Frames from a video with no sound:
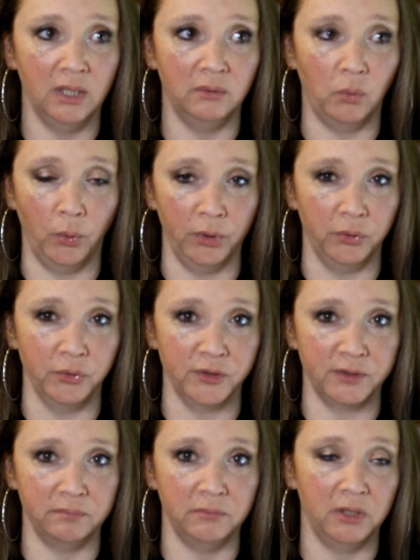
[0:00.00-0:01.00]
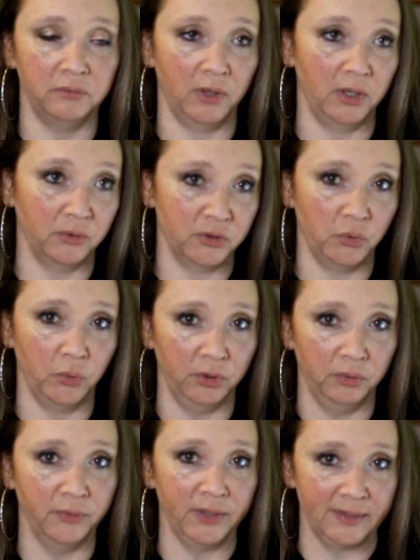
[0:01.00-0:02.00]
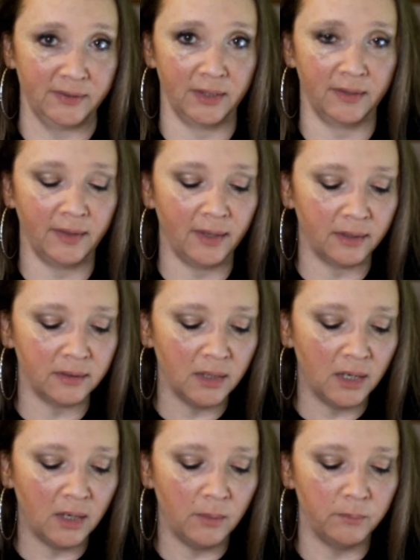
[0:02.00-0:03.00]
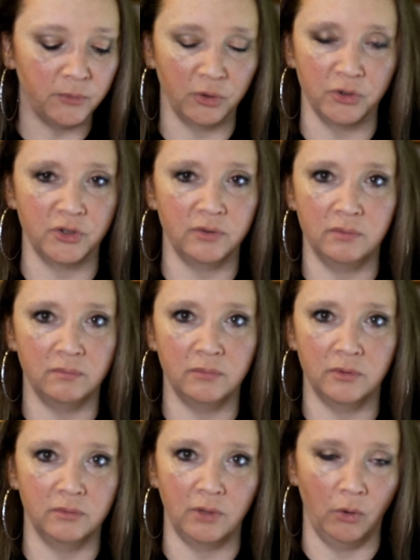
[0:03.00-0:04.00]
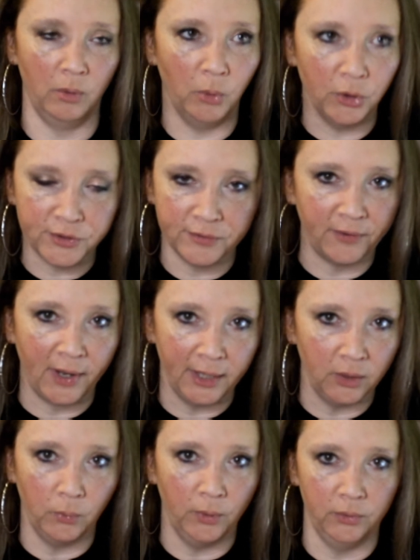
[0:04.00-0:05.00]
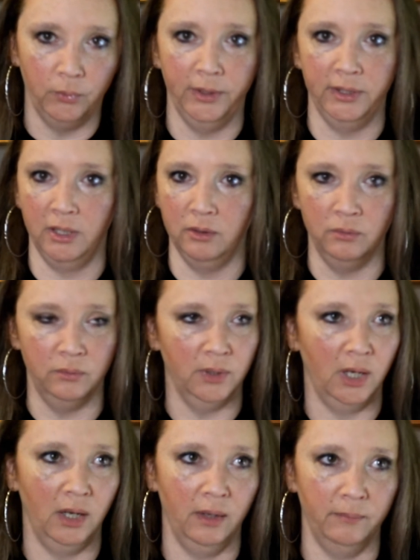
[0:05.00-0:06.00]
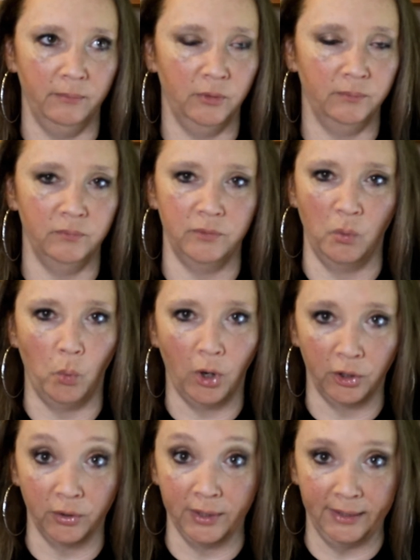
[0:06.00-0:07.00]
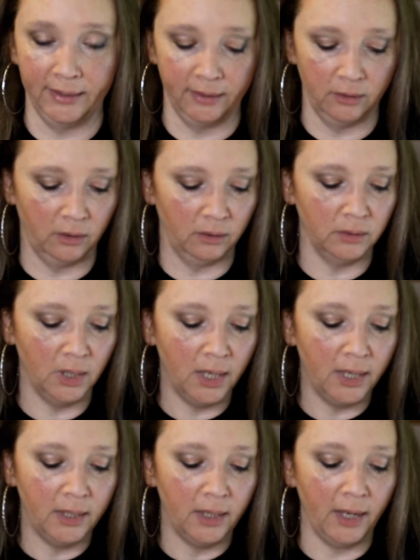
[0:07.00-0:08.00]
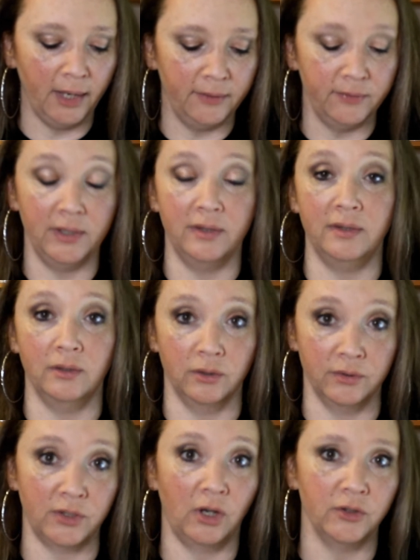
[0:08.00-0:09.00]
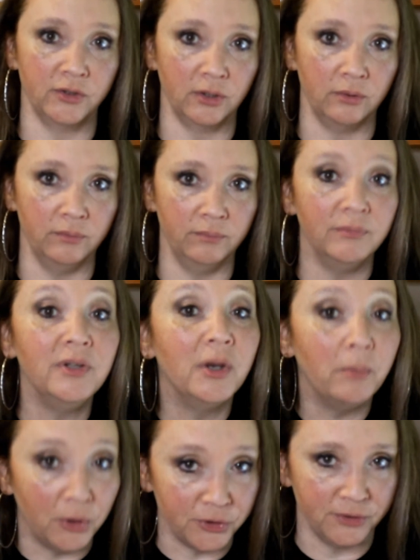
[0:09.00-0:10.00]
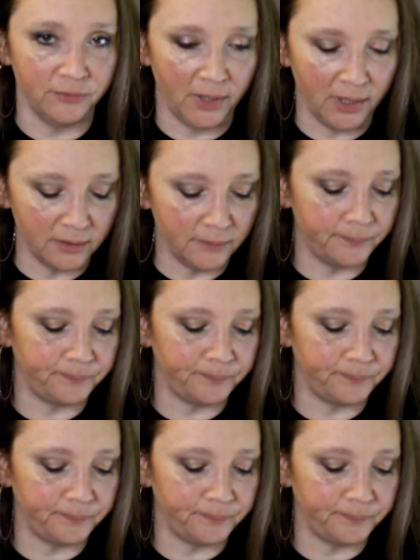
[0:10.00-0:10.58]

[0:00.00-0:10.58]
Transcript: oils, fragrance oil, things like that. There's no emulsifying going on, no water in it at all. And then there's also emulsified.